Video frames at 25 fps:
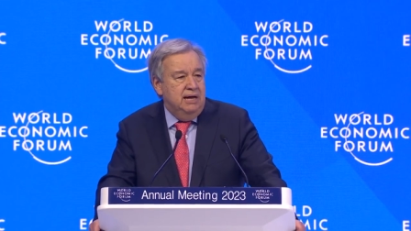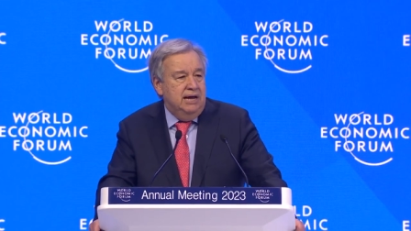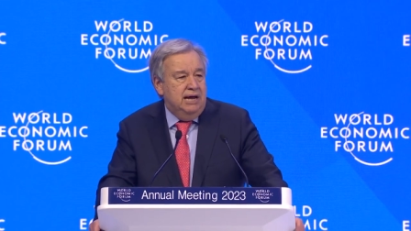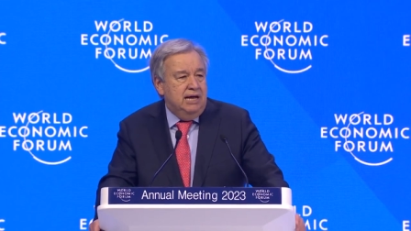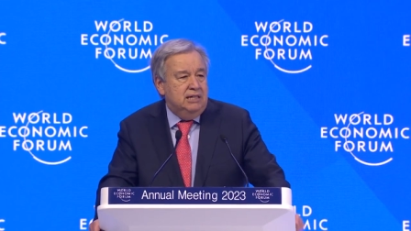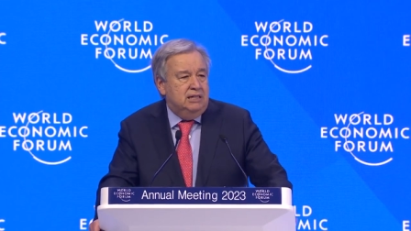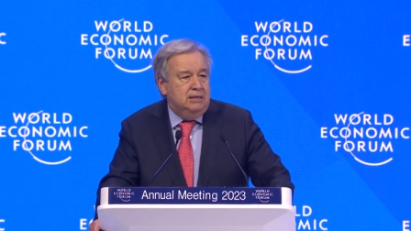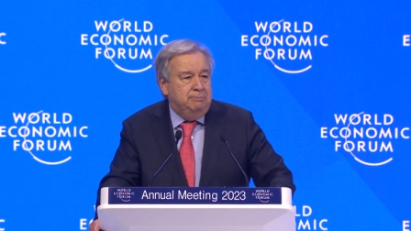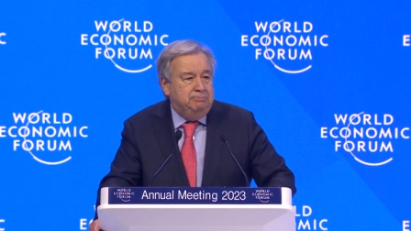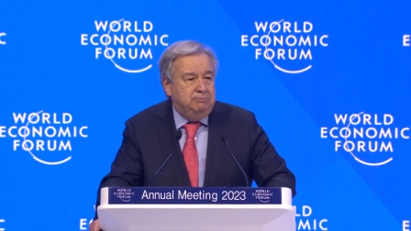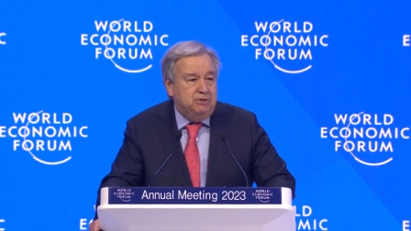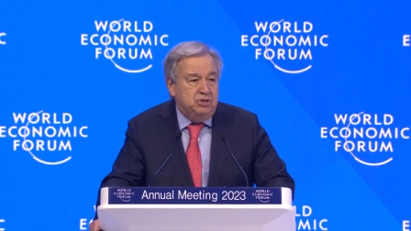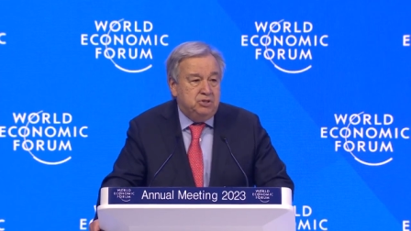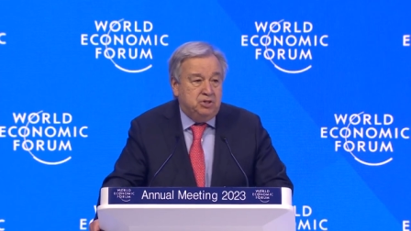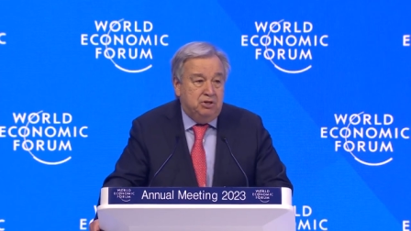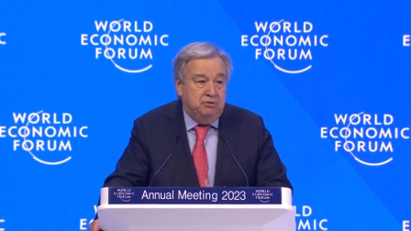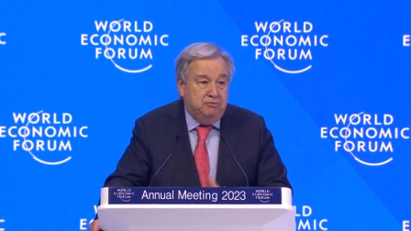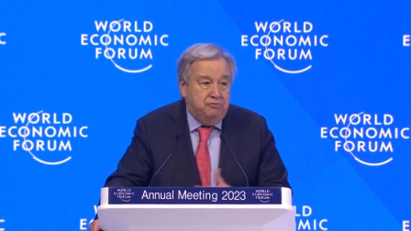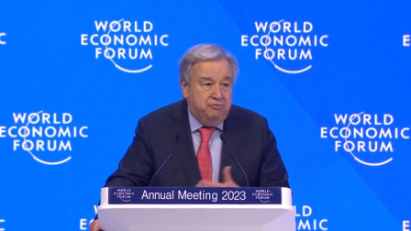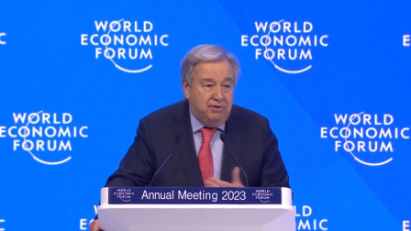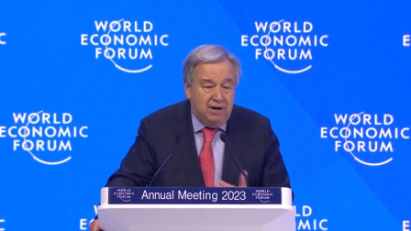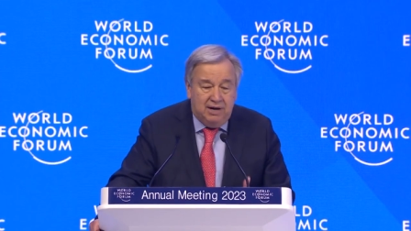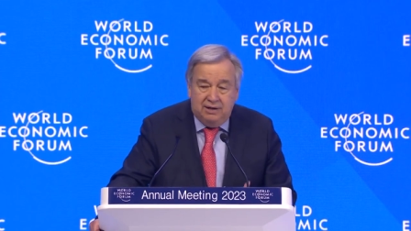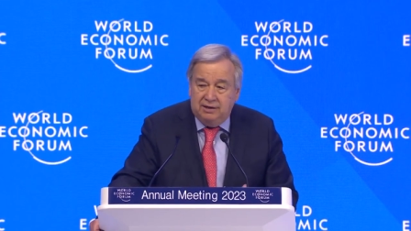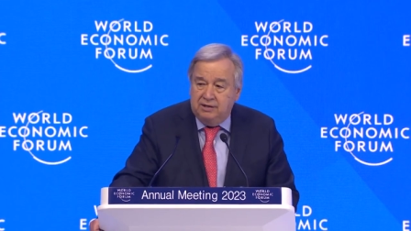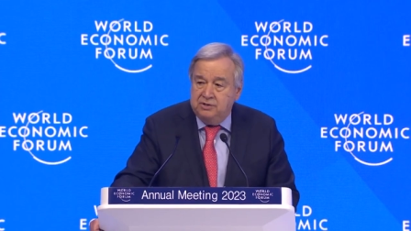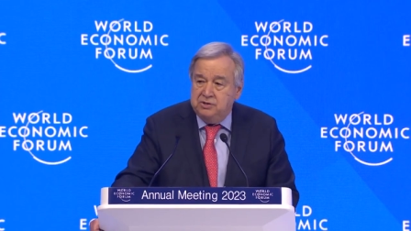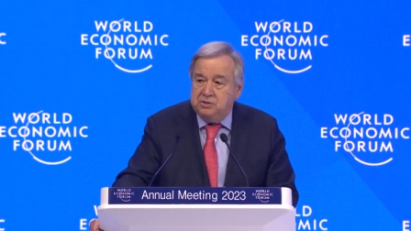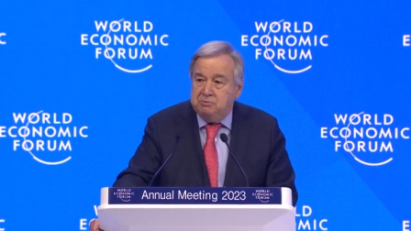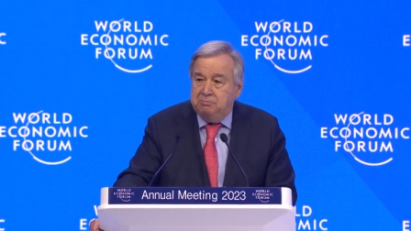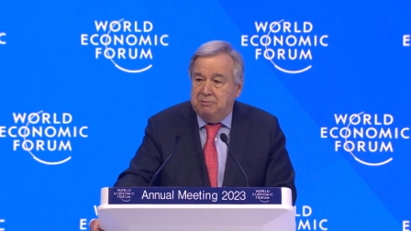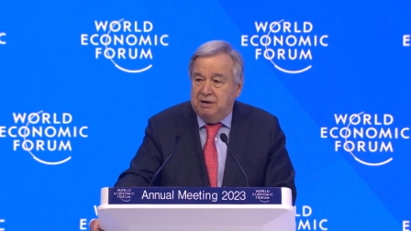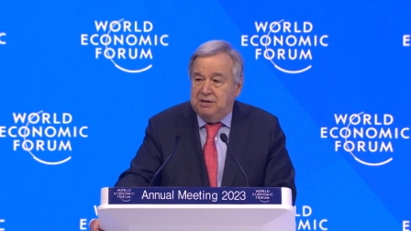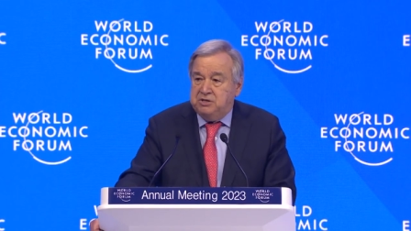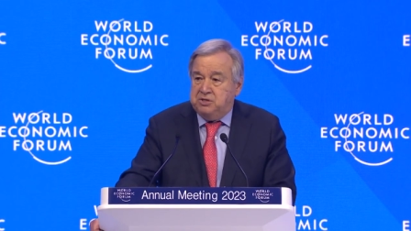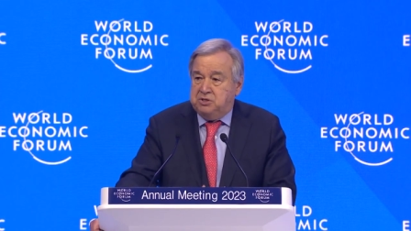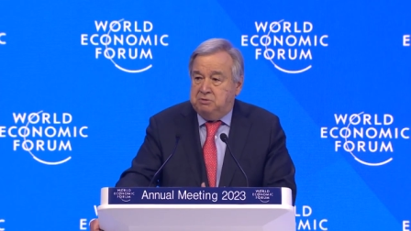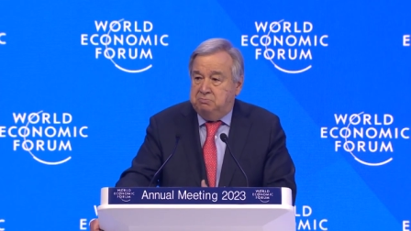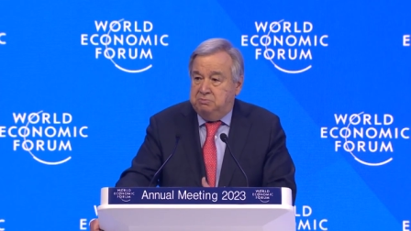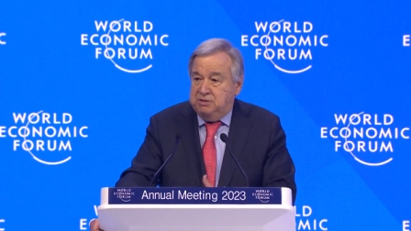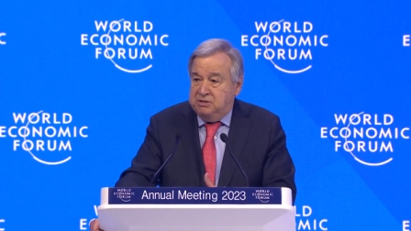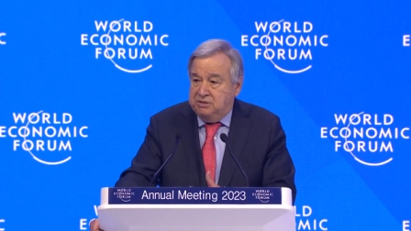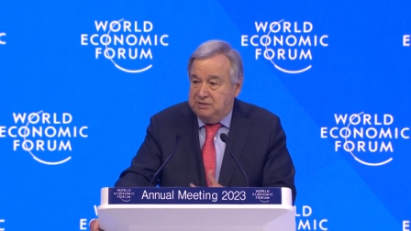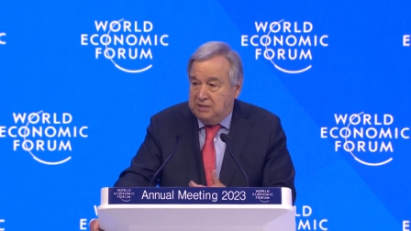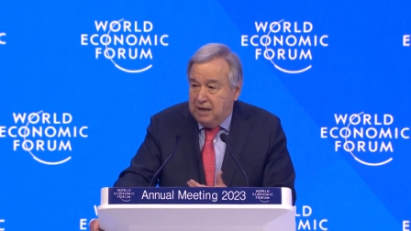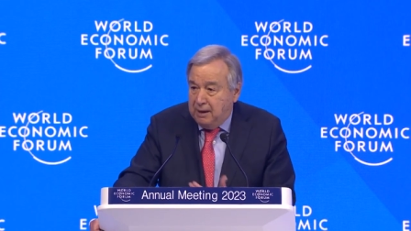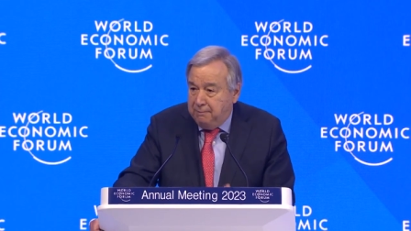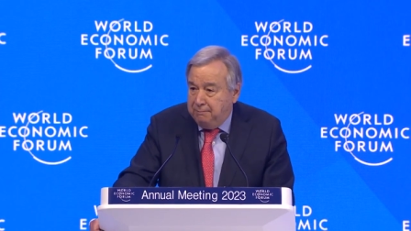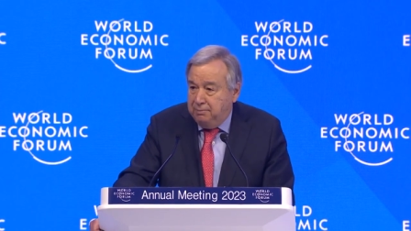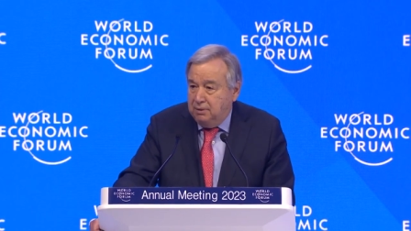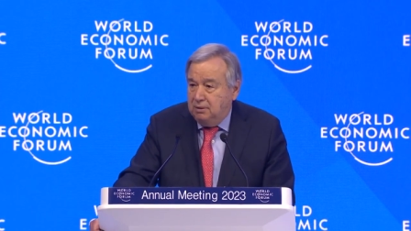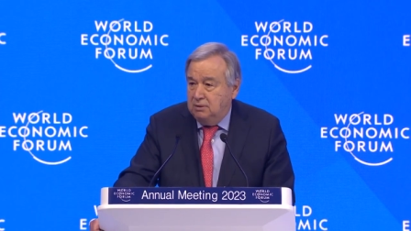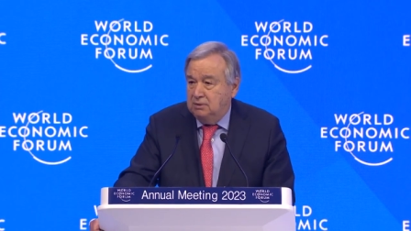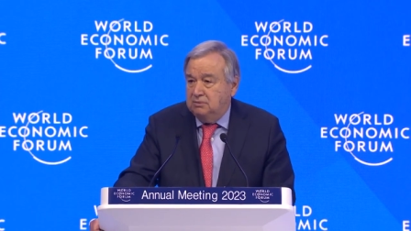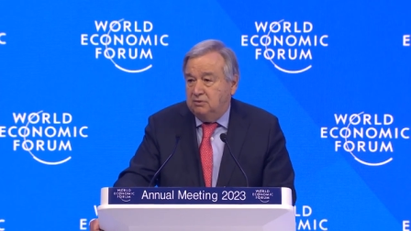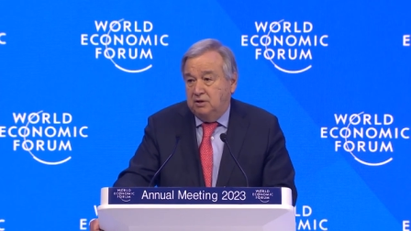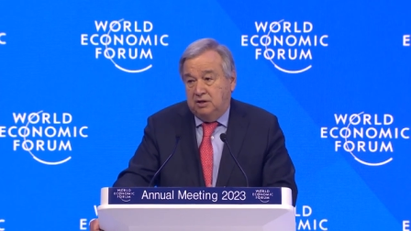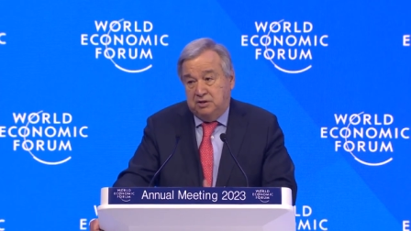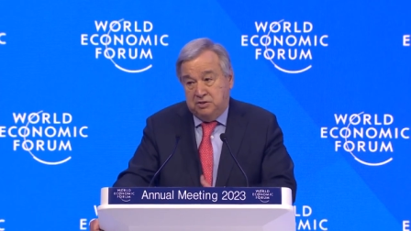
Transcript: Adaptation finance must be doubled,